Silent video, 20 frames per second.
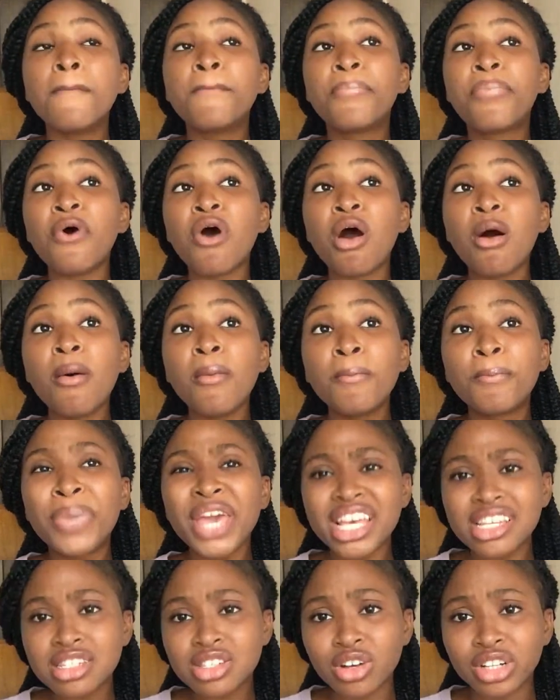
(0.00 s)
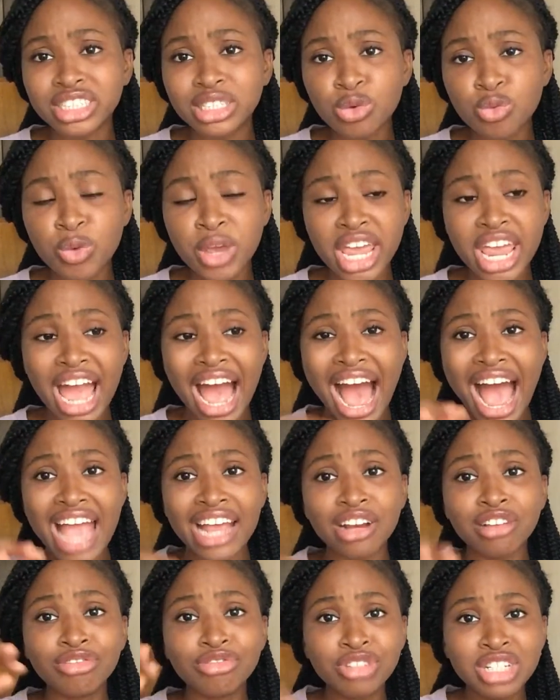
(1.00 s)
But based on the way I
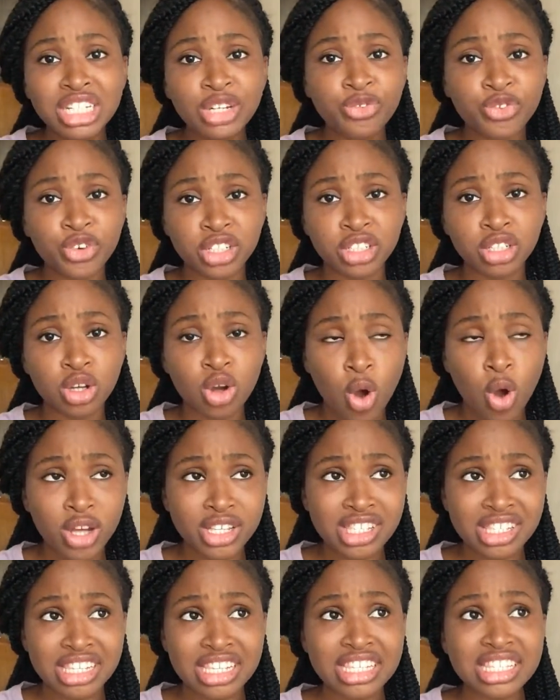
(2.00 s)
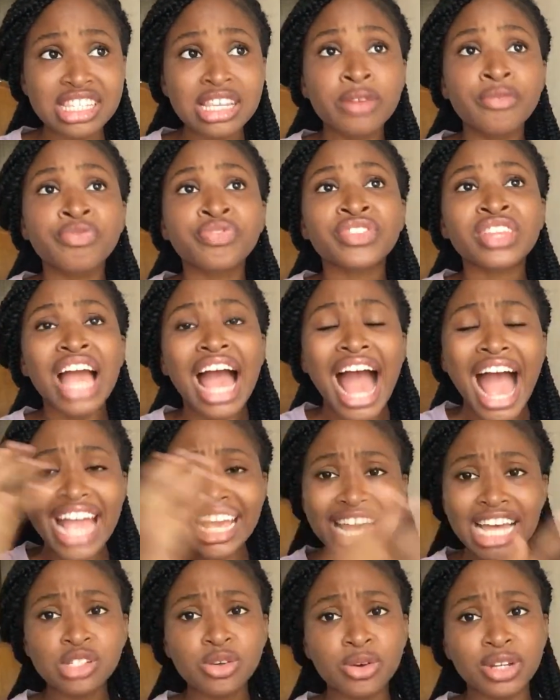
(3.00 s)
read for the courses, I
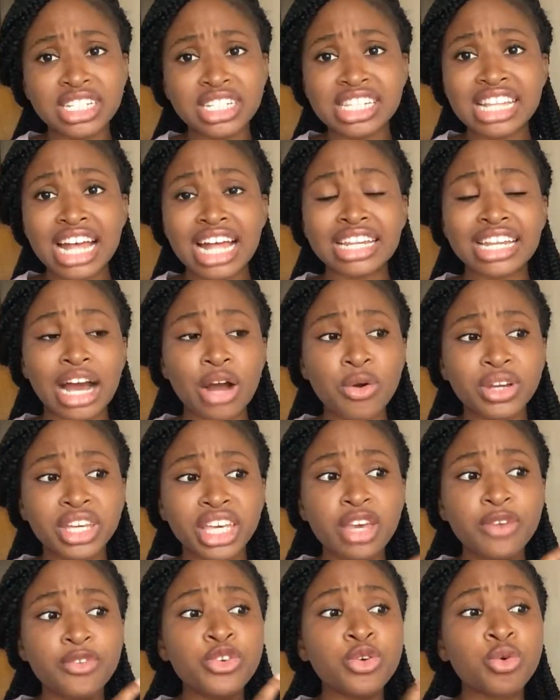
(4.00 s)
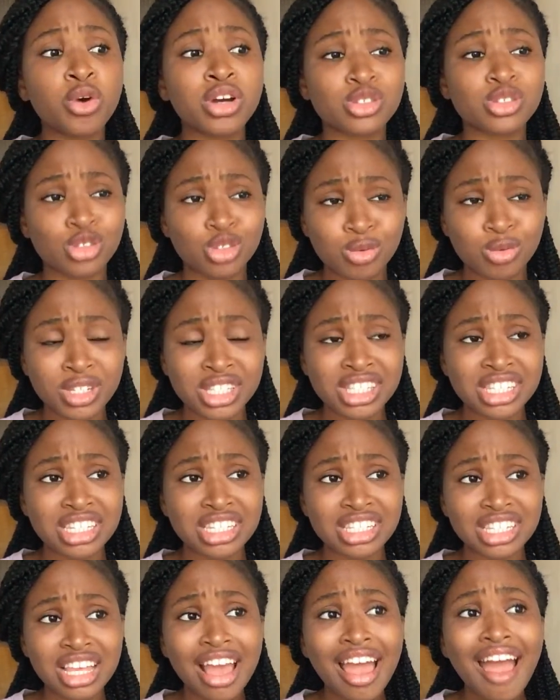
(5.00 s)
get to understand that, okay, if he wants to twist
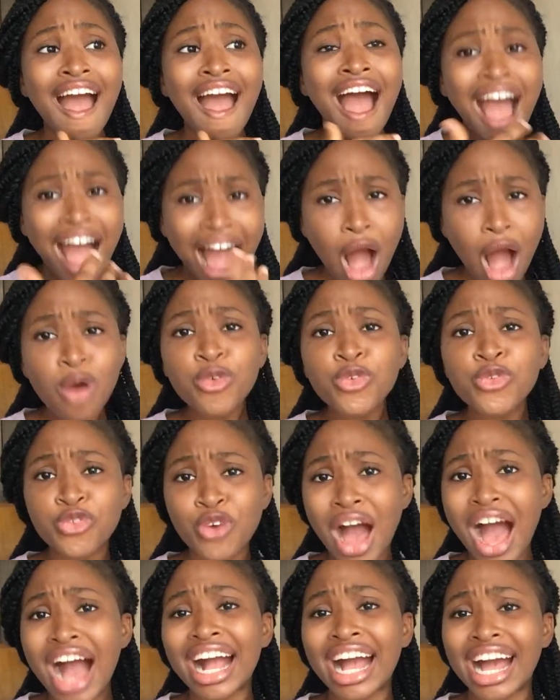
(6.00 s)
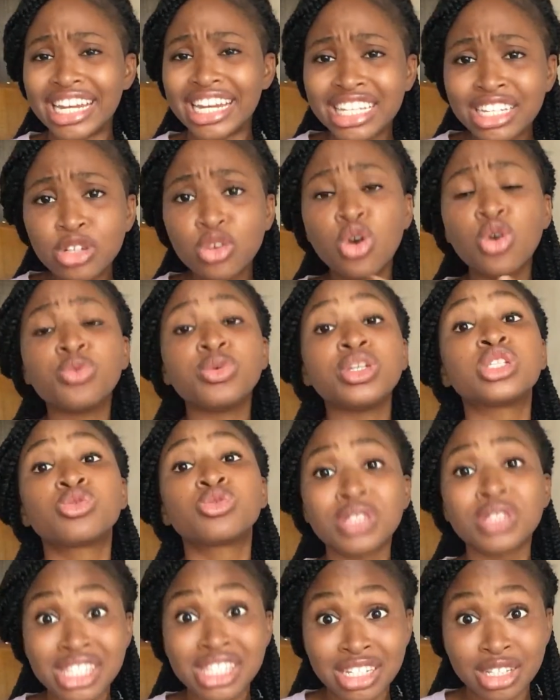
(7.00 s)
it, how far can he go with
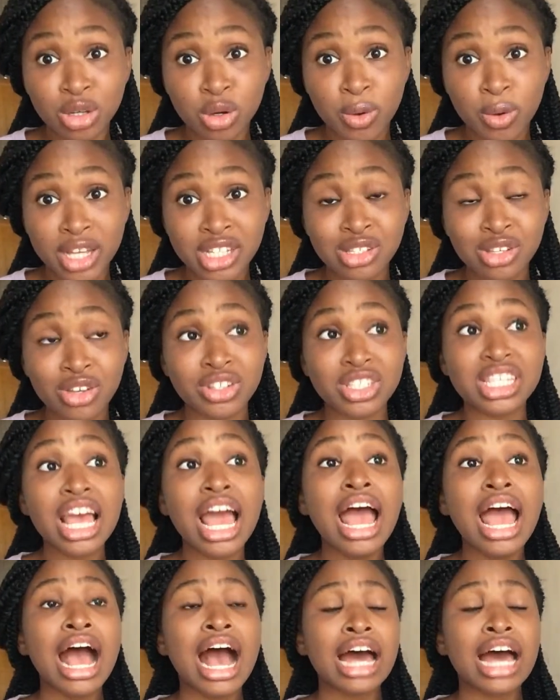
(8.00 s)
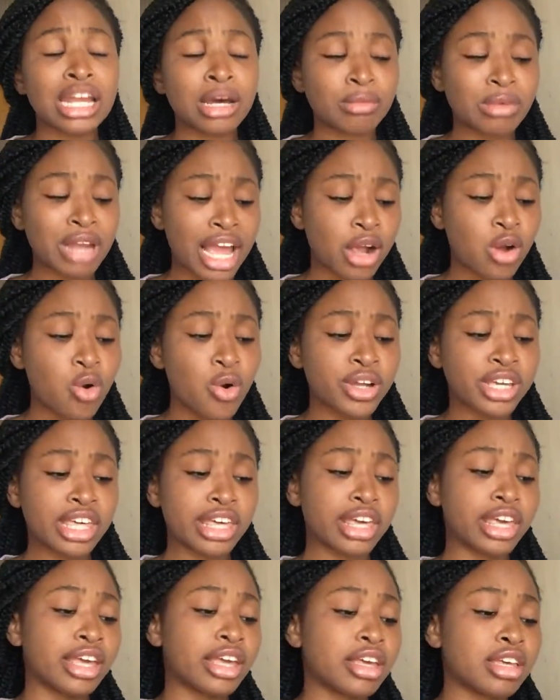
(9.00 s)
twisting the questions? And I'm like,
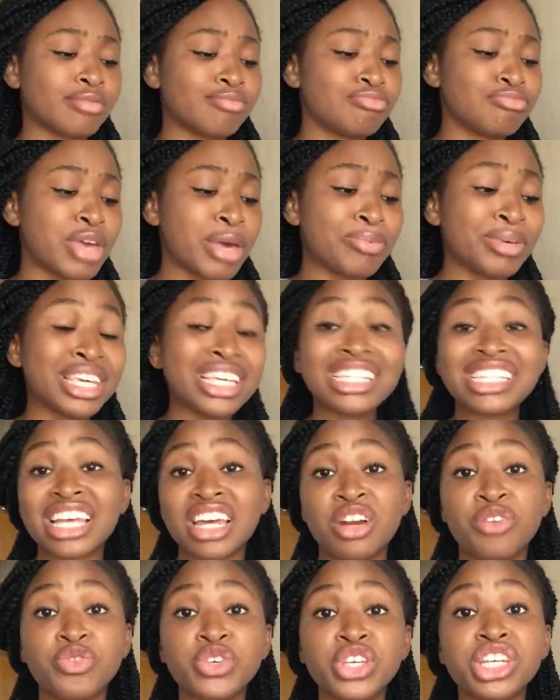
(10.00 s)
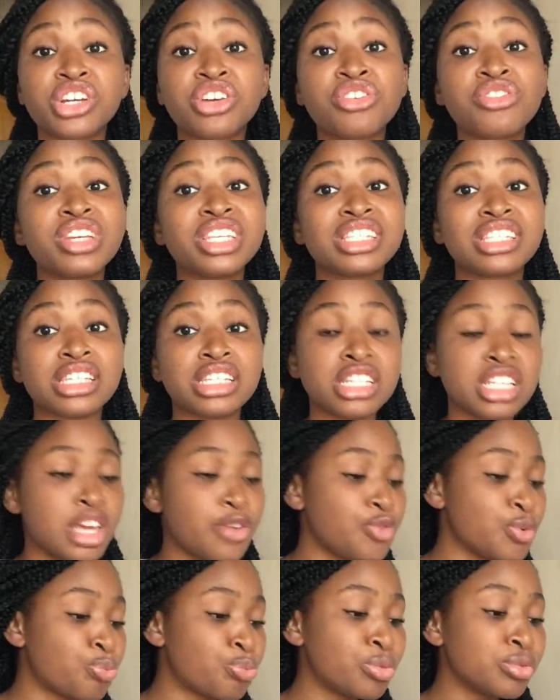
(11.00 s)
okay, maybe instead of increasing,
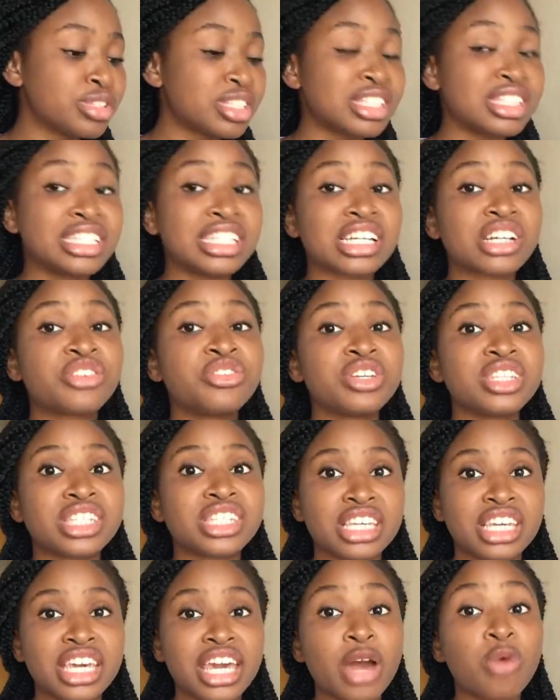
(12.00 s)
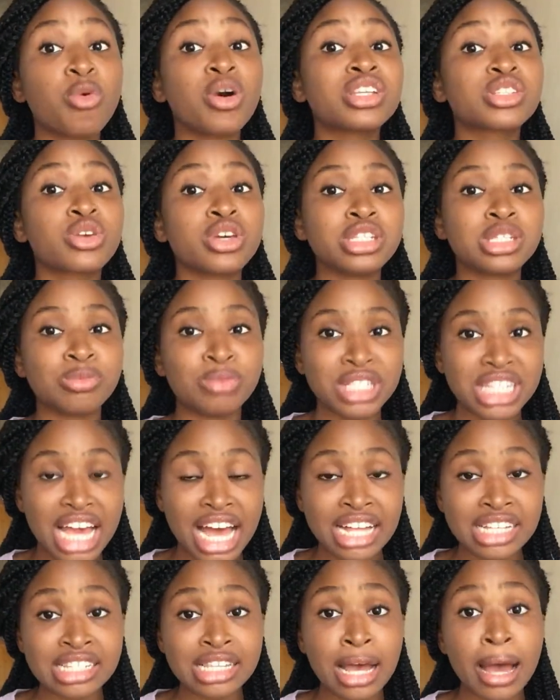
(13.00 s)
if you put decreasing here, what's going to be
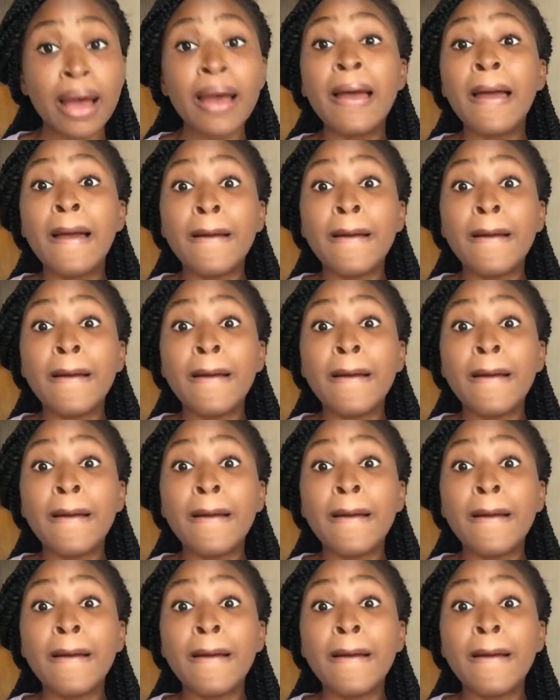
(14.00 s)
the answer?